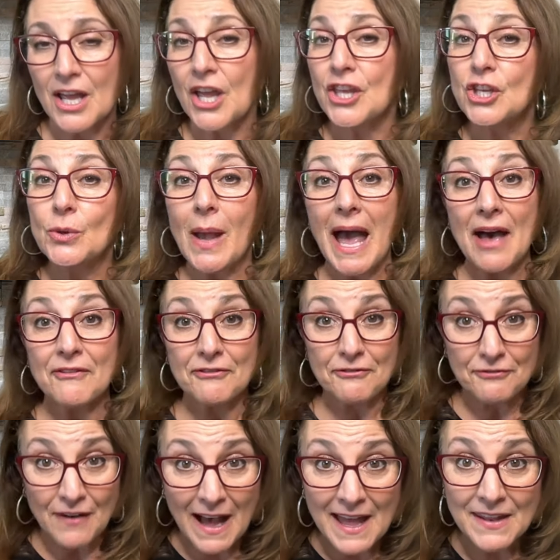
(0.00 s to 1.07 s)
you have
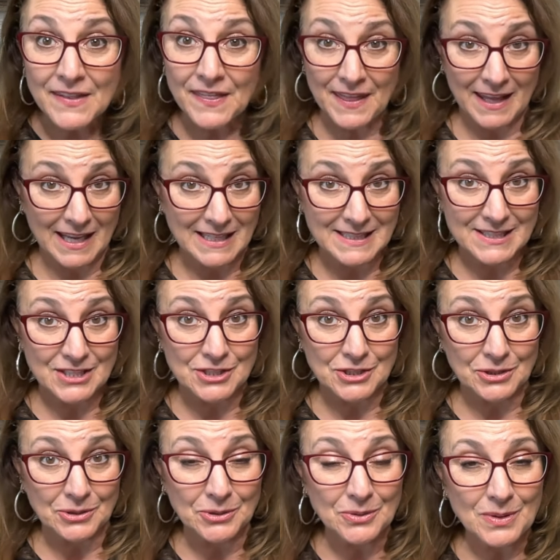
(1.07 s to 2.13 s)
fun things to
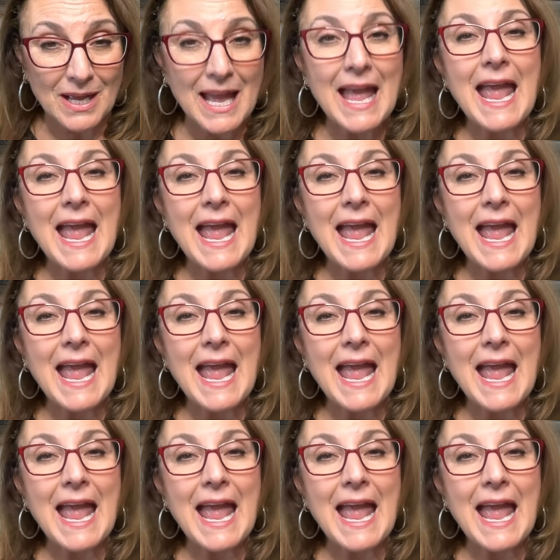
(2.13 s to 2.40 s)
do